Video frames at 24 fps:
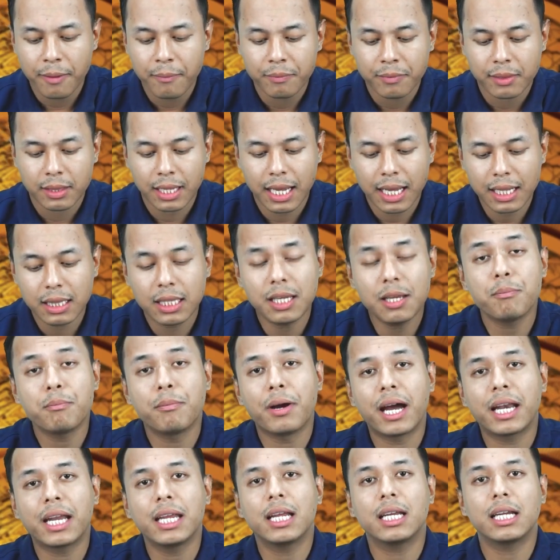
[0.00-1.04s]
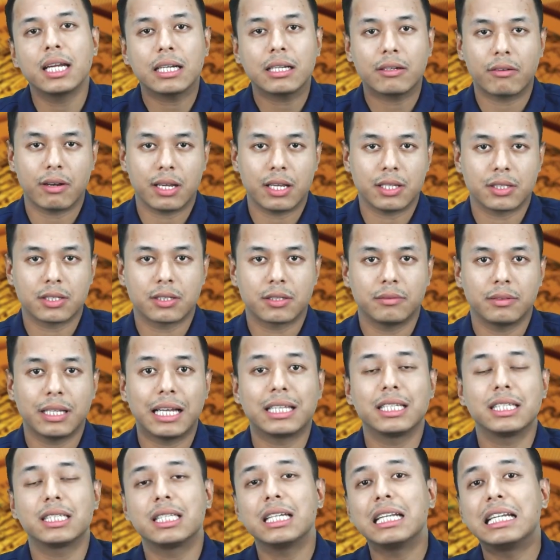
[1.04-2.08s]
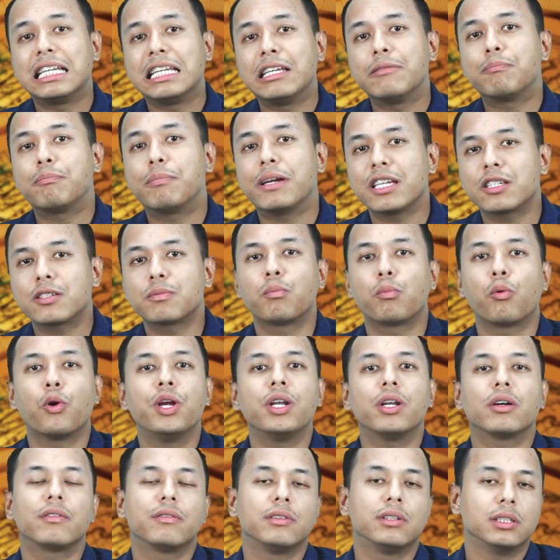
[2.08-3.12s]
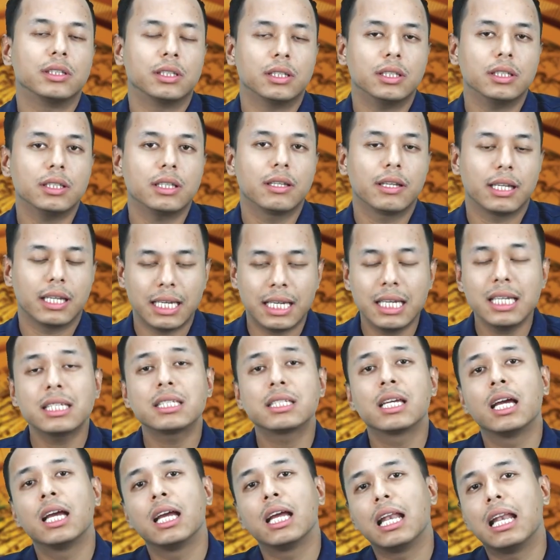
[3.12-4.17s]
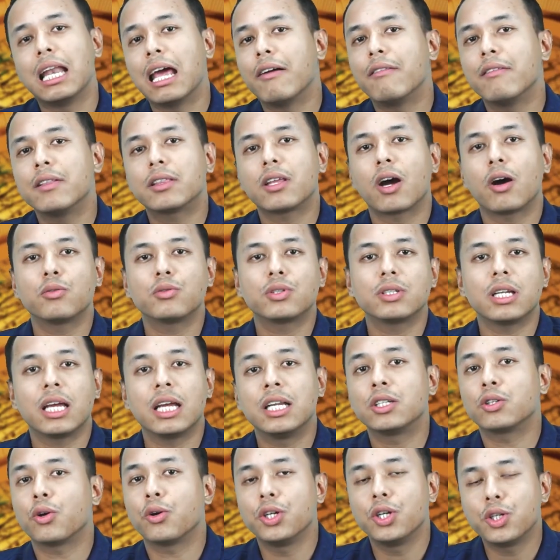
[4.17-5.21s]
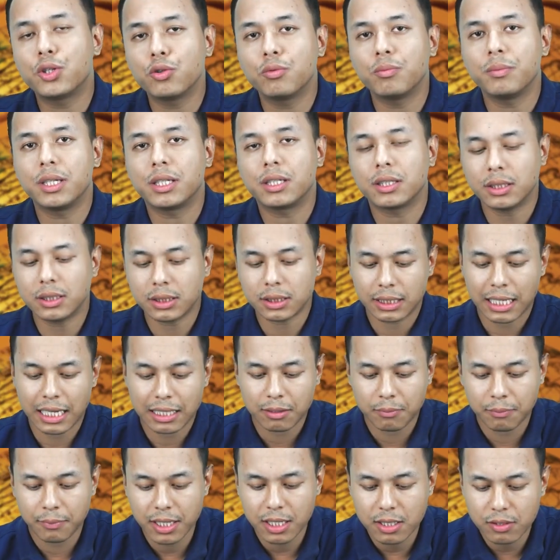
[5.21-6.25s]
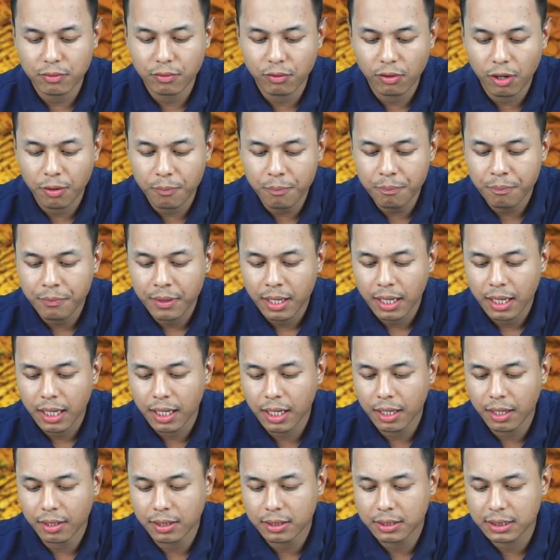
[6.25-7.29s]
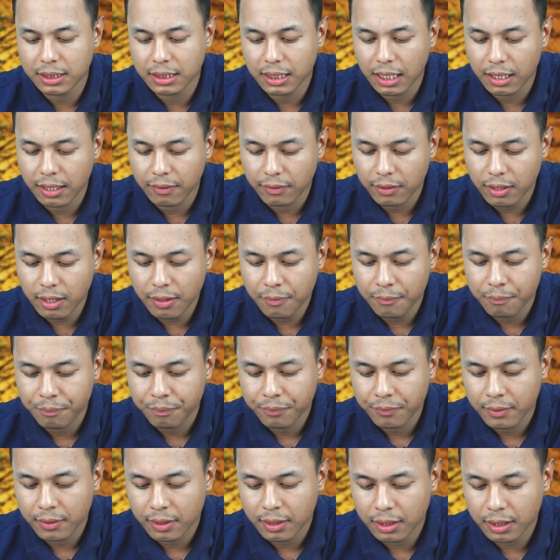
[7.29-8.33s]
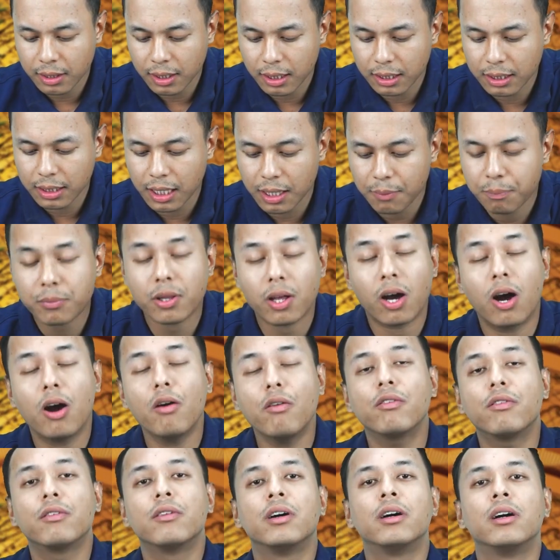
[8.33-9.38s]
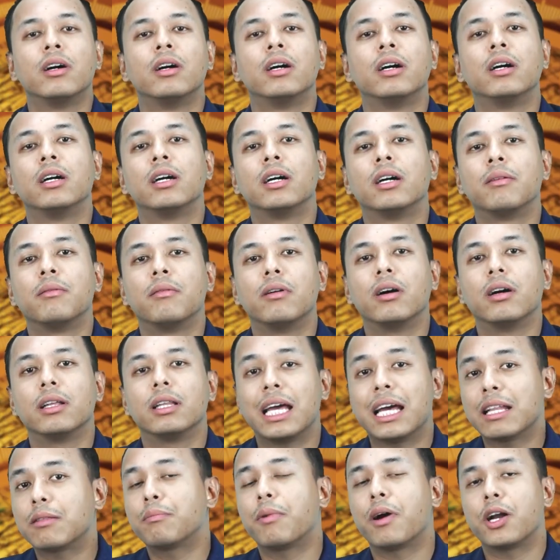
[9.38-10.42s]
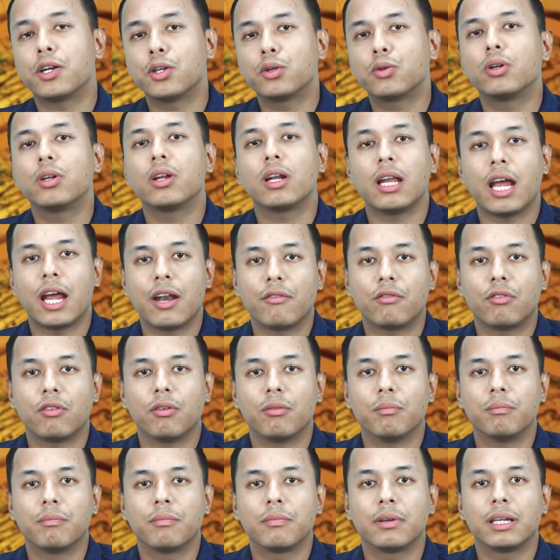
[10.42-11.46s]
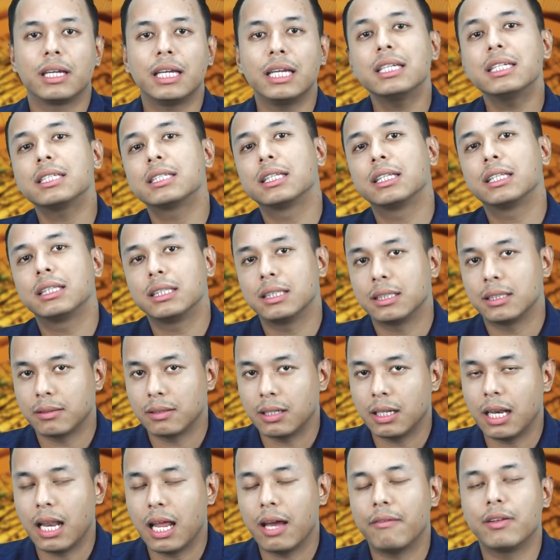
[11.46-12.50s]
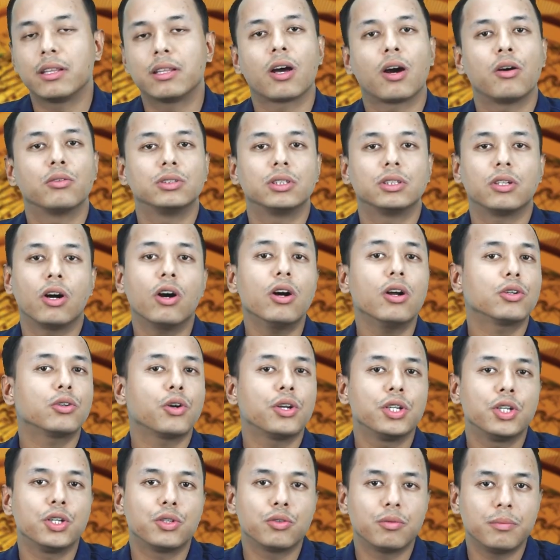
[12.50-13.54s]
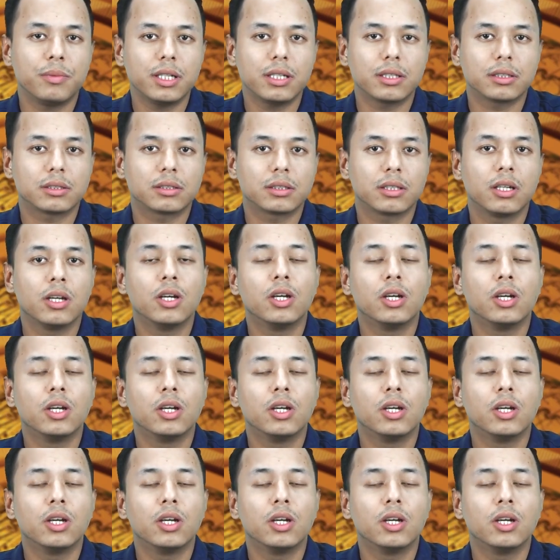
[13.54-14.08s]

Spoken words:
that the Mariana Trench, that is the deepest point of the earth, is 11,022 meters, that means from here sea level the depth of that particular landform is 11,022 meters.